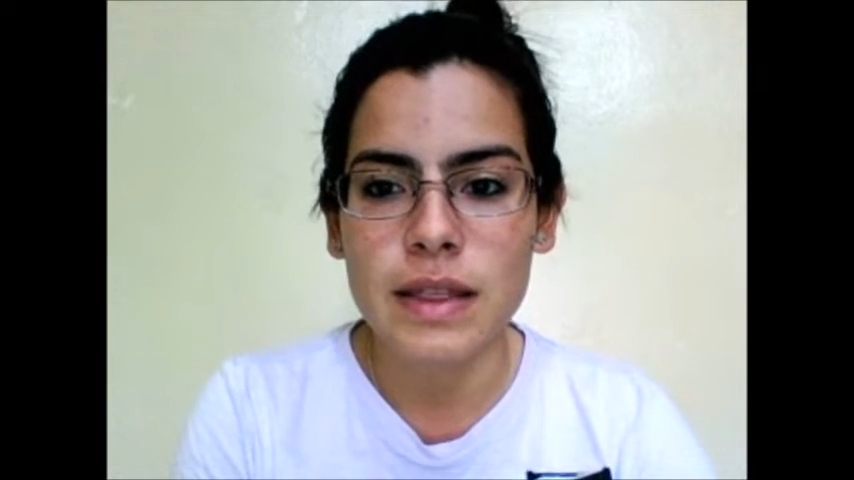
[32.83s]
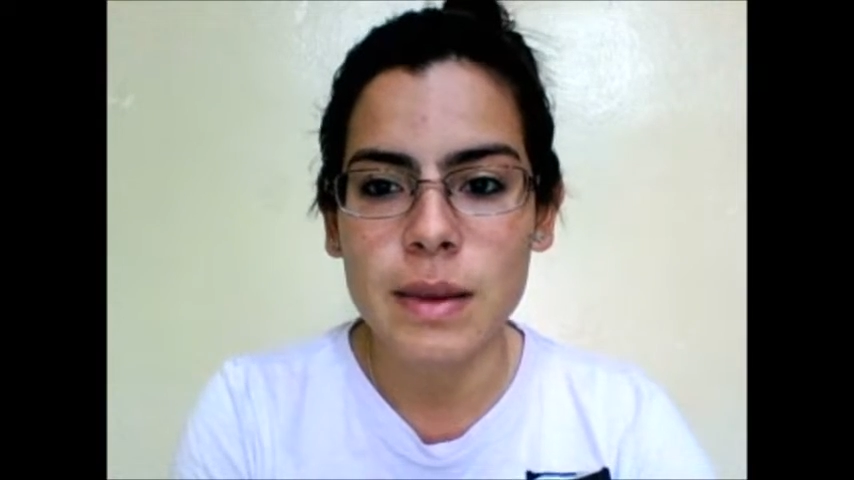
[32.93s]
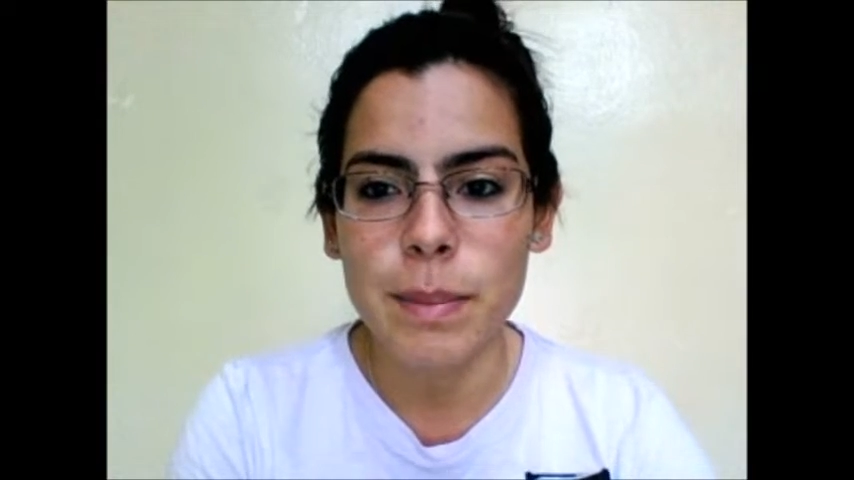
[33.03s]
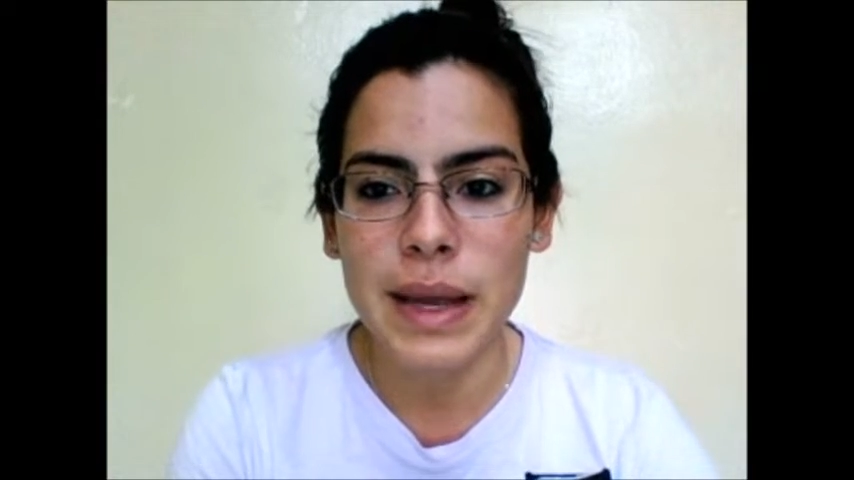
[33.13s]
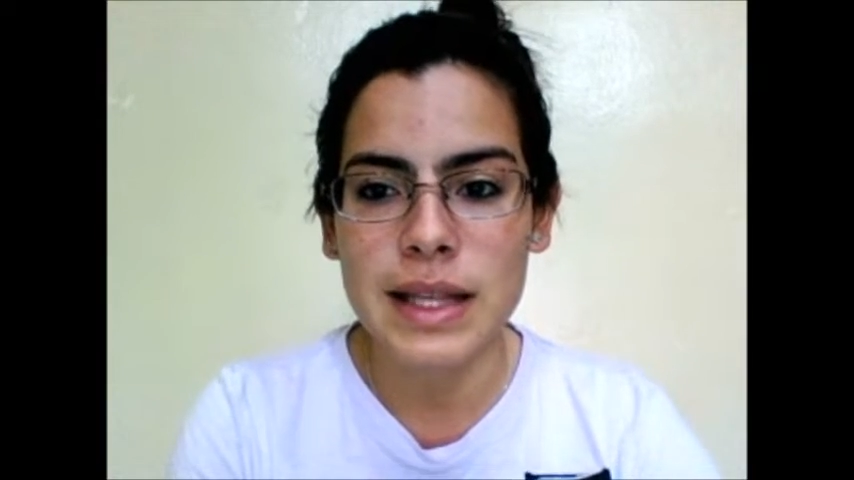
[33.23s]

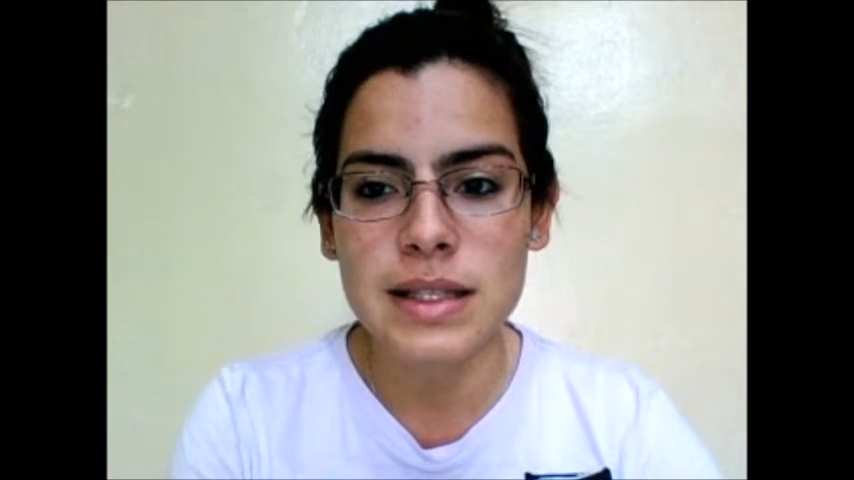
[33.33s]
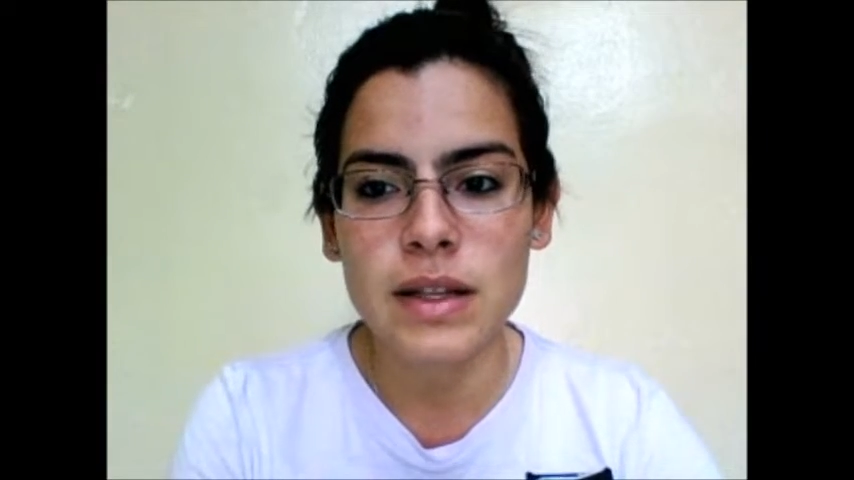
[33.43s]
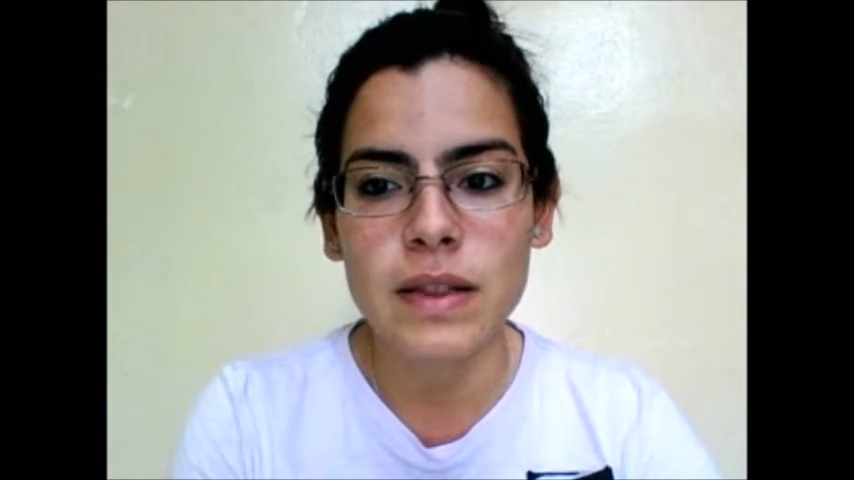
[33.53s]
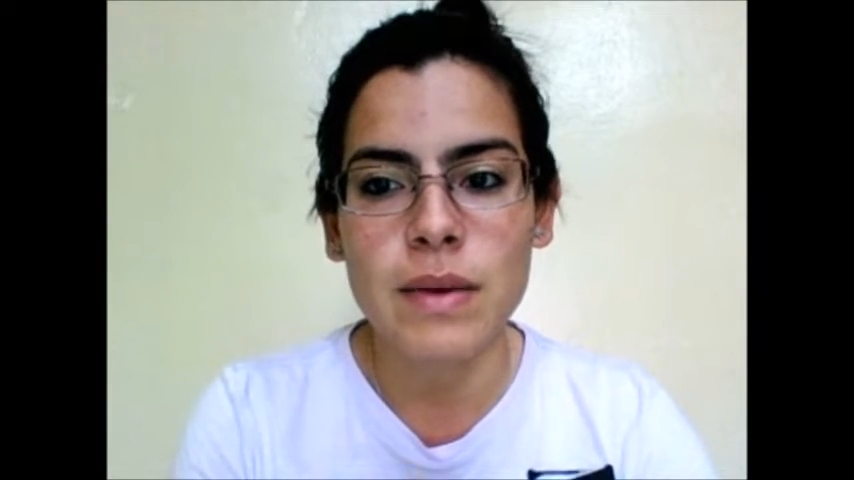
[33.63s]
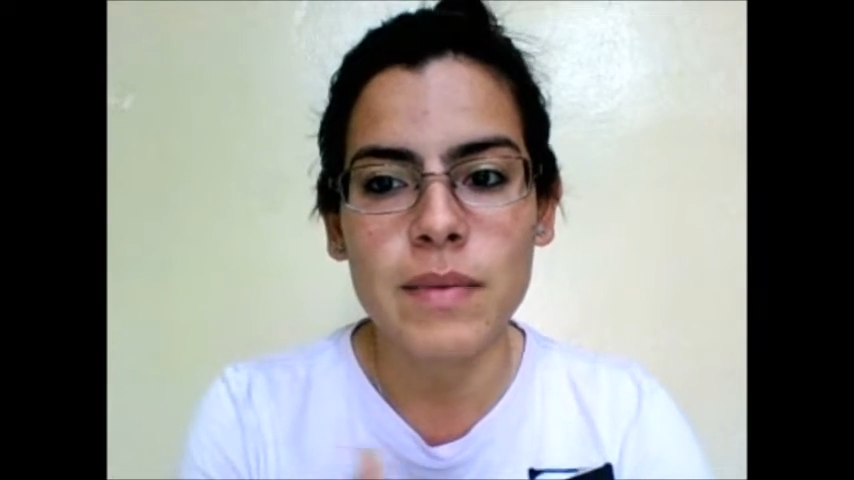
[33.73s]
depends
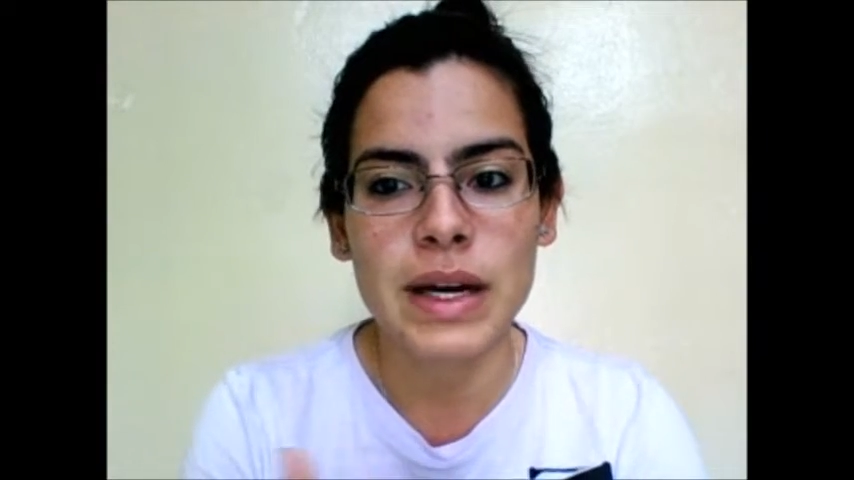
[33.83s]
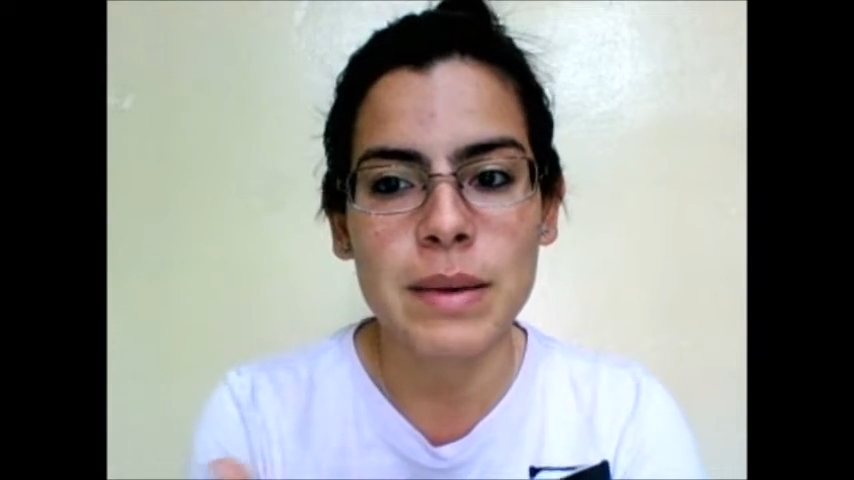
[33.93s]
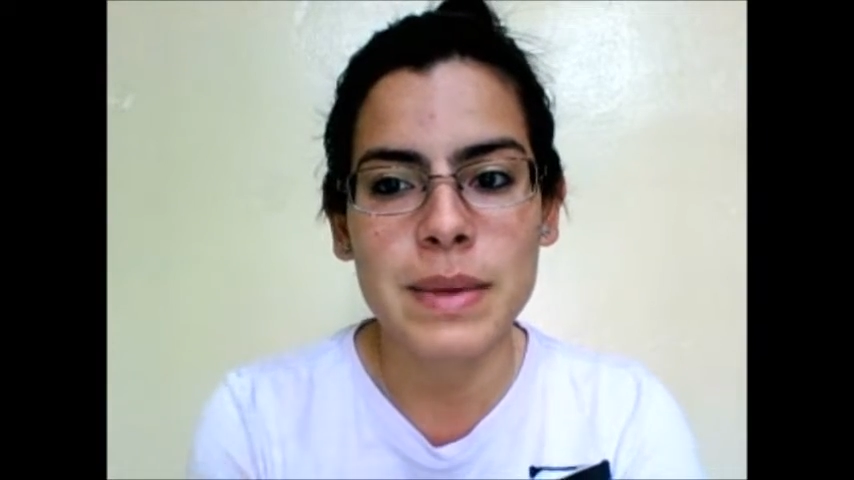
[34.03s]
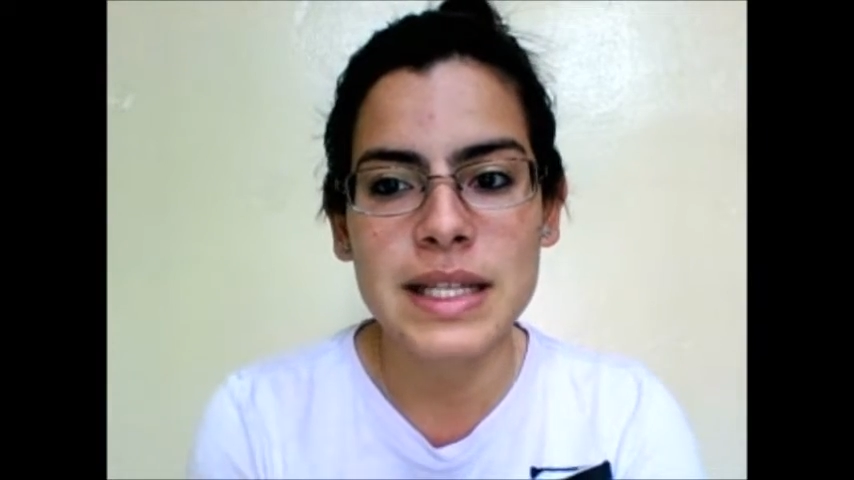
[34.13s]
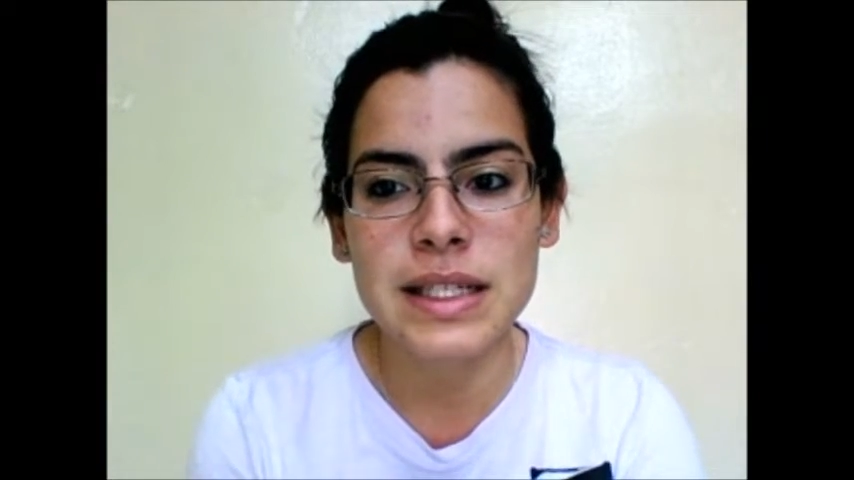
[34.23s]
on the
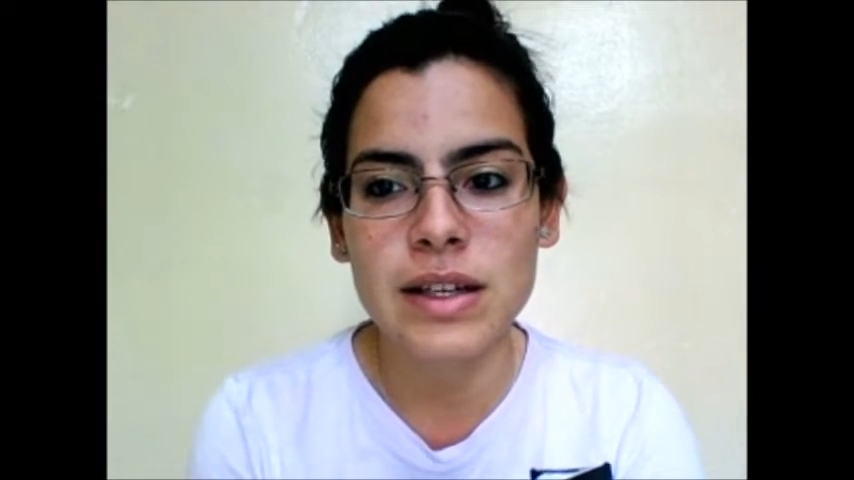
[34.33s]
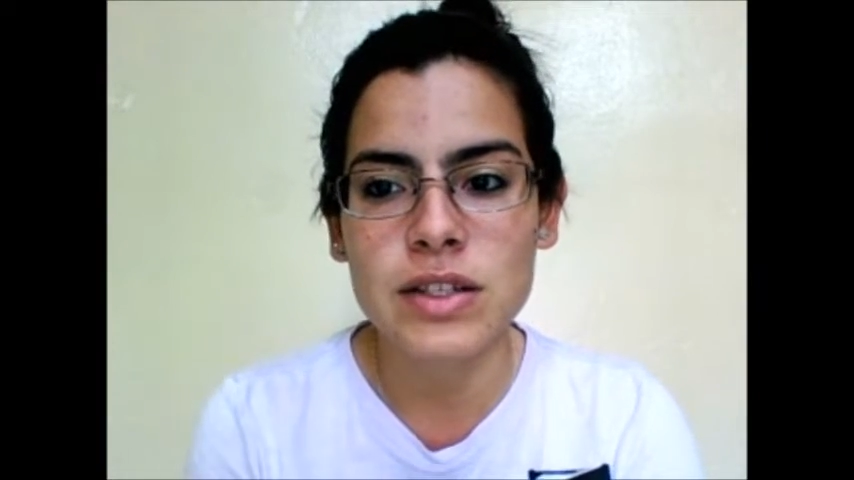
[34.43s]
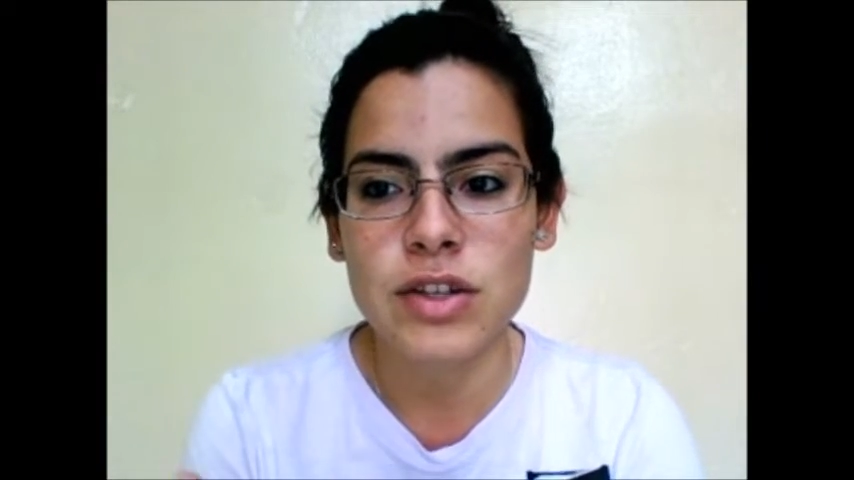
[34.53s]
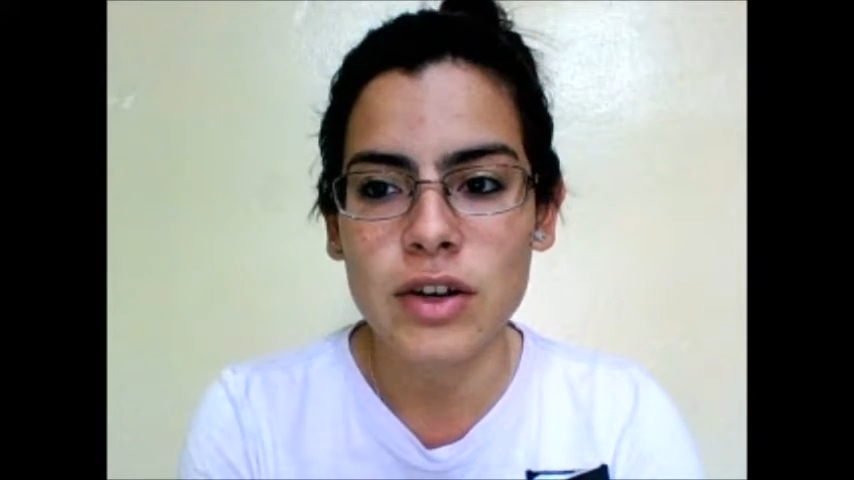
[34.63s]
environmental and